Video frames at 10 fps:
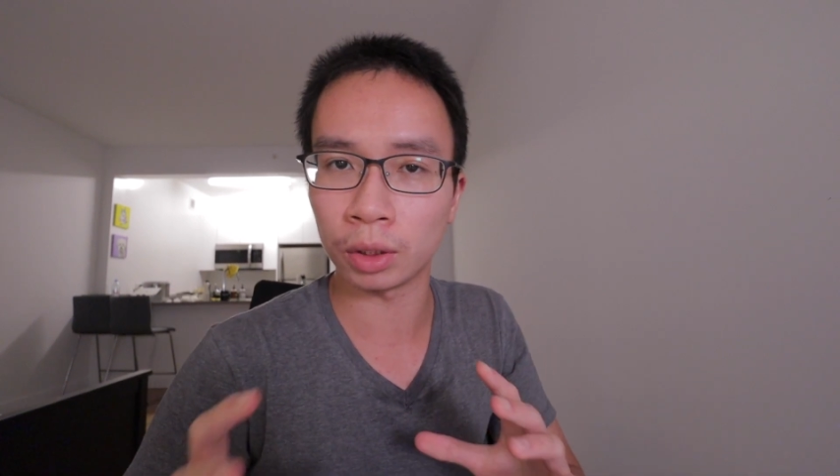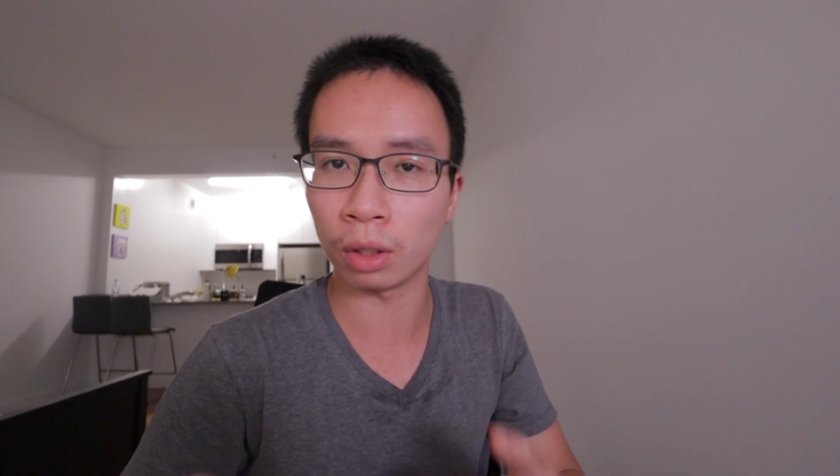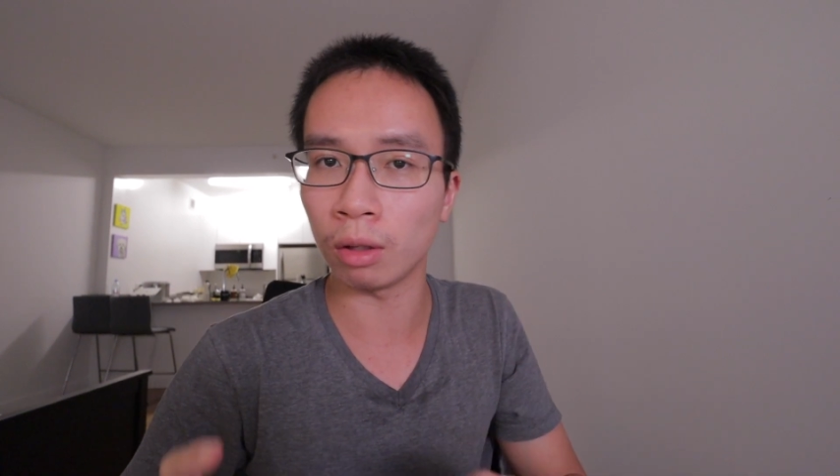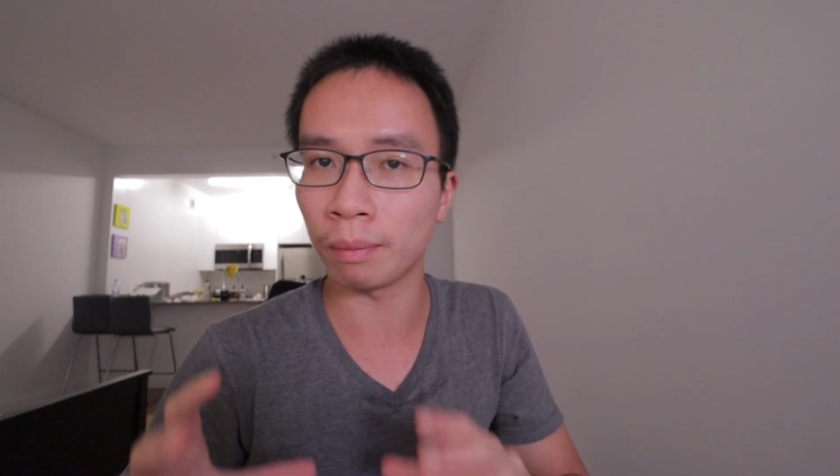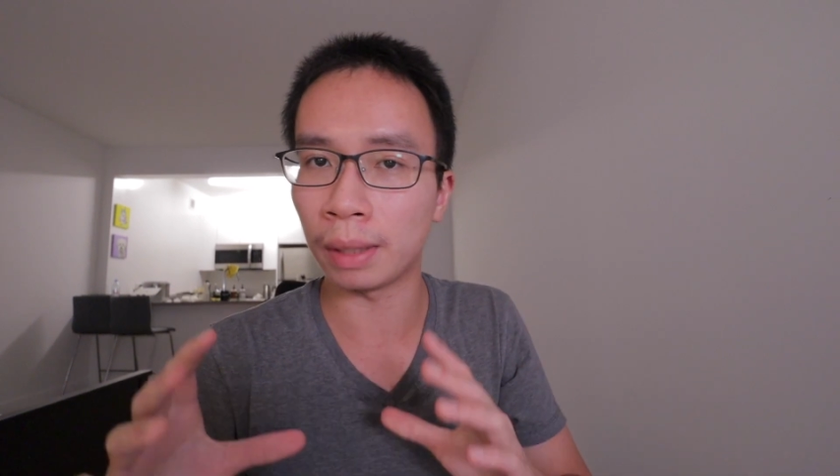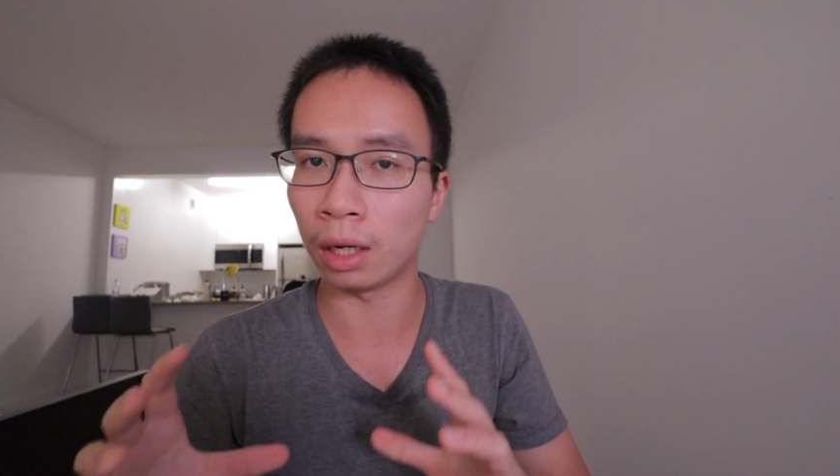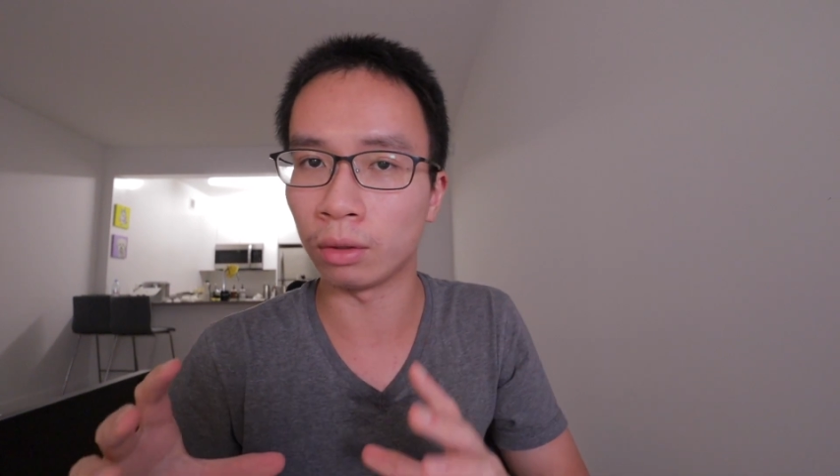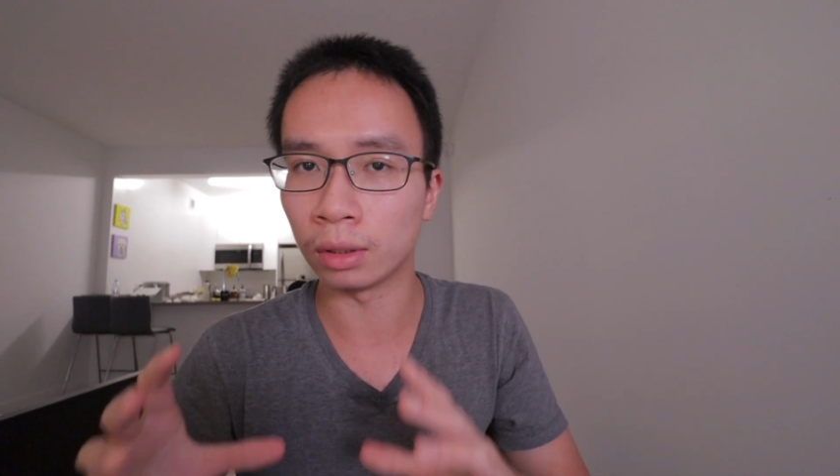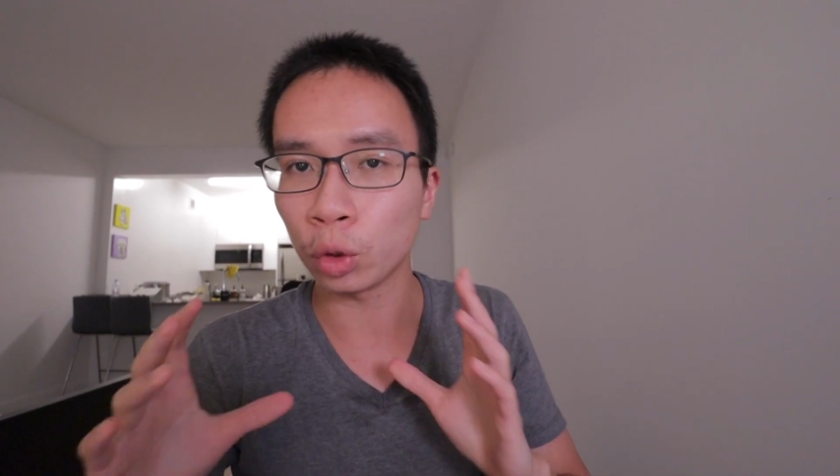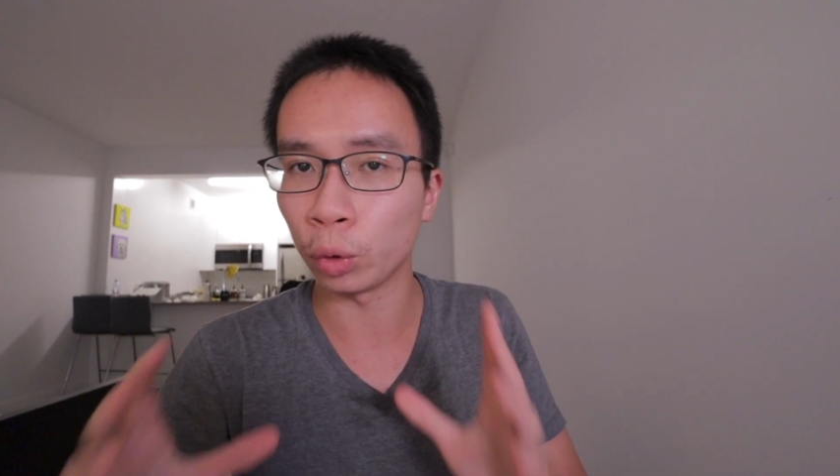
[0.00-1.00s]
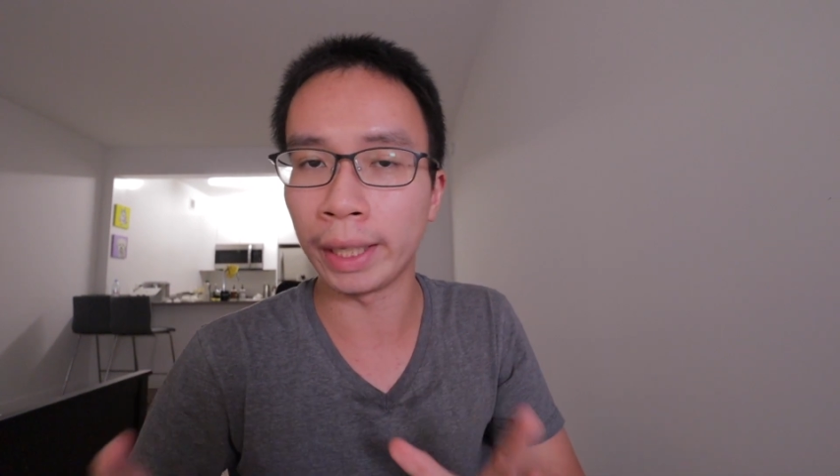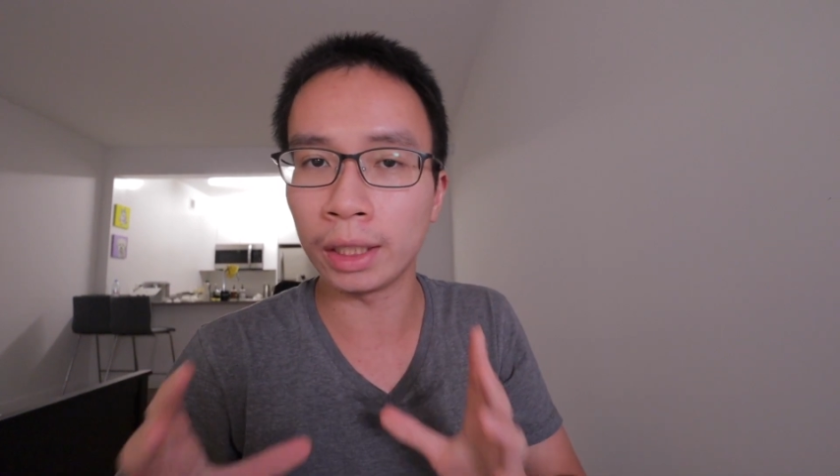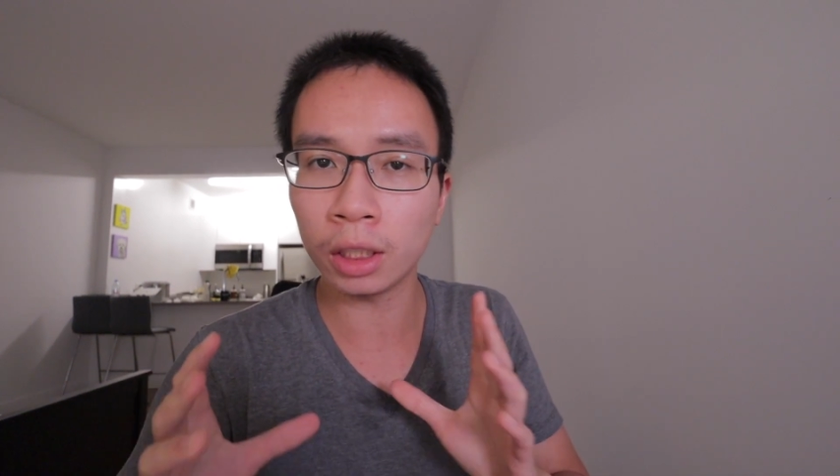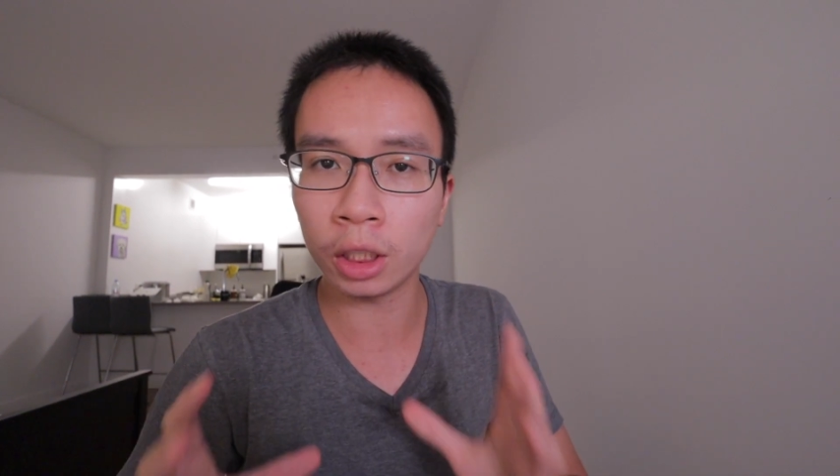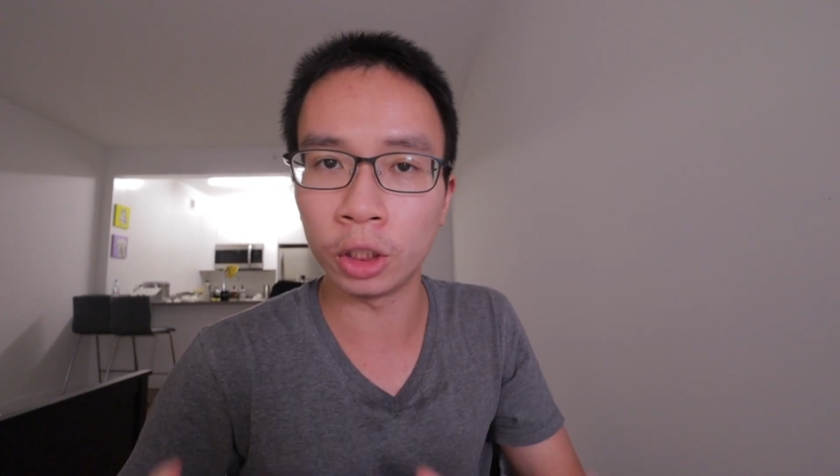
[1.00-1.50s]
is all about
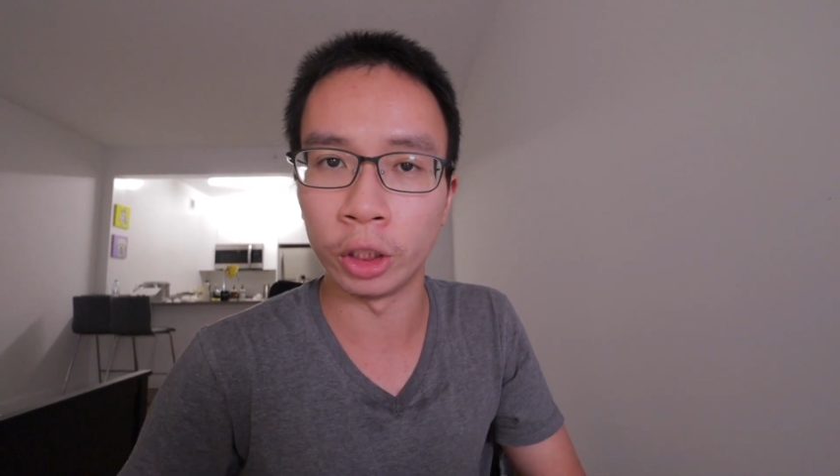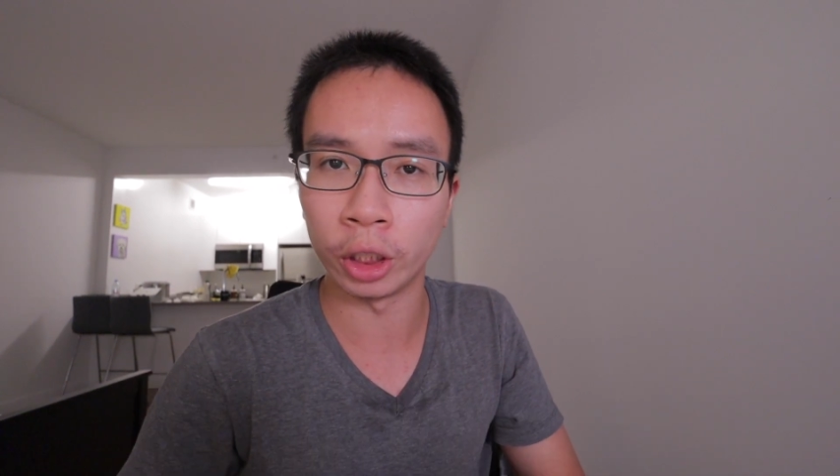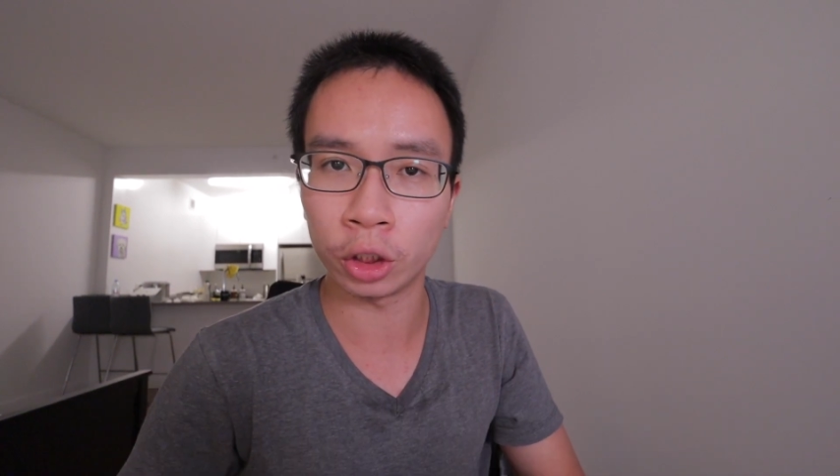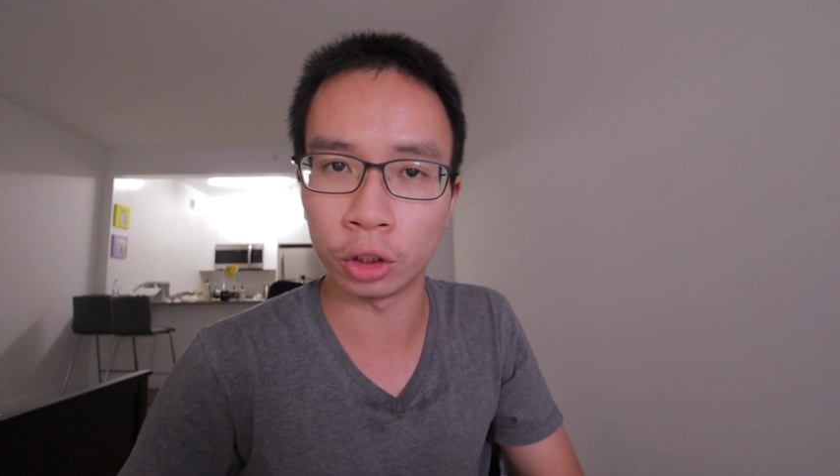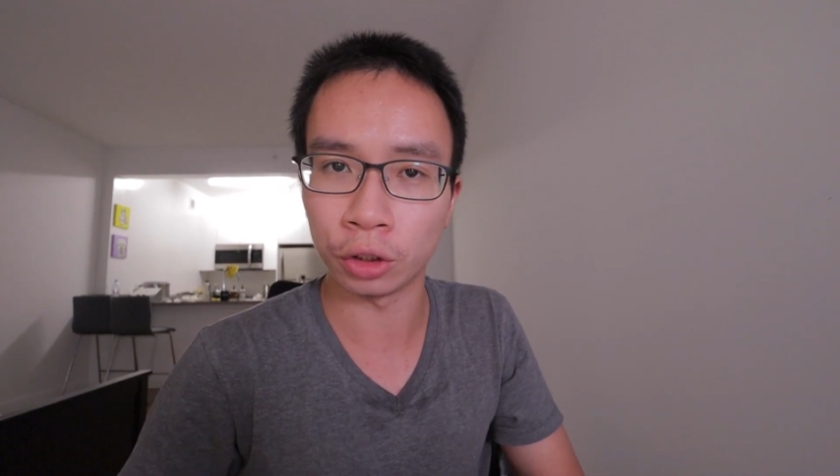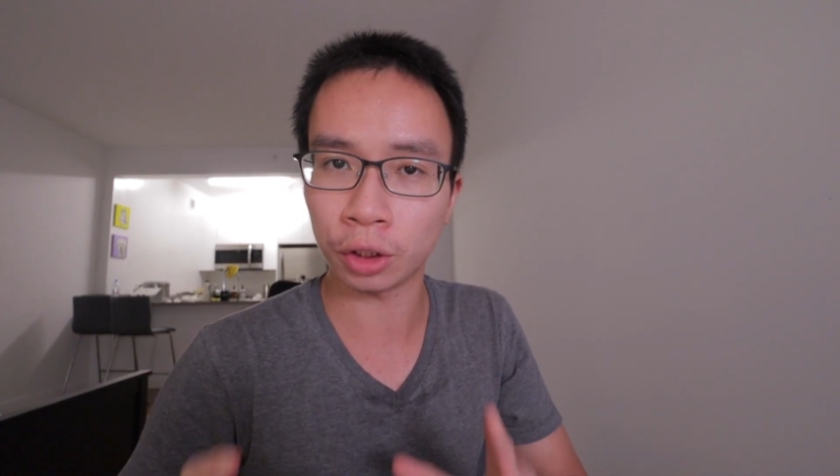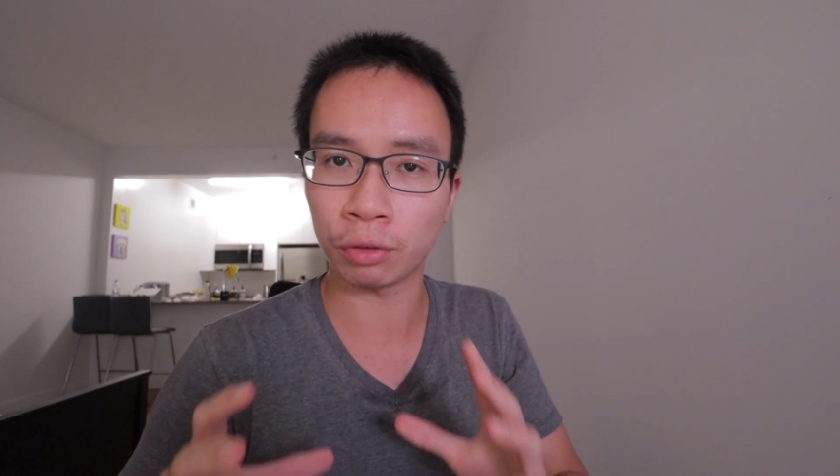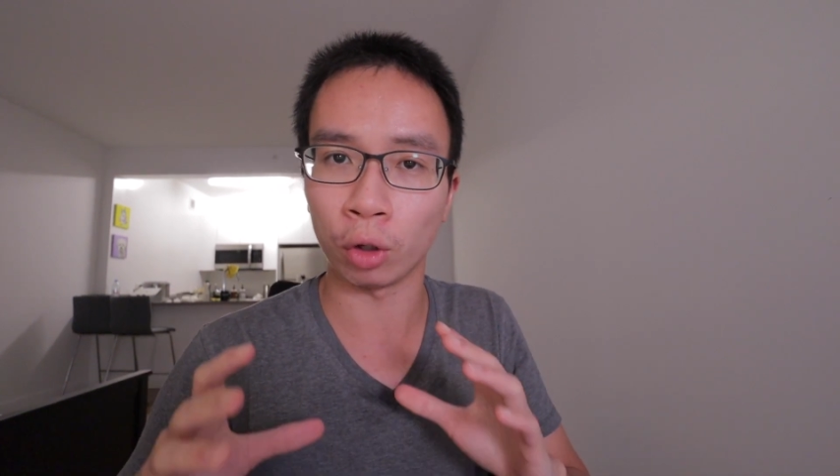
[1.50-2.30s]
creating the conditions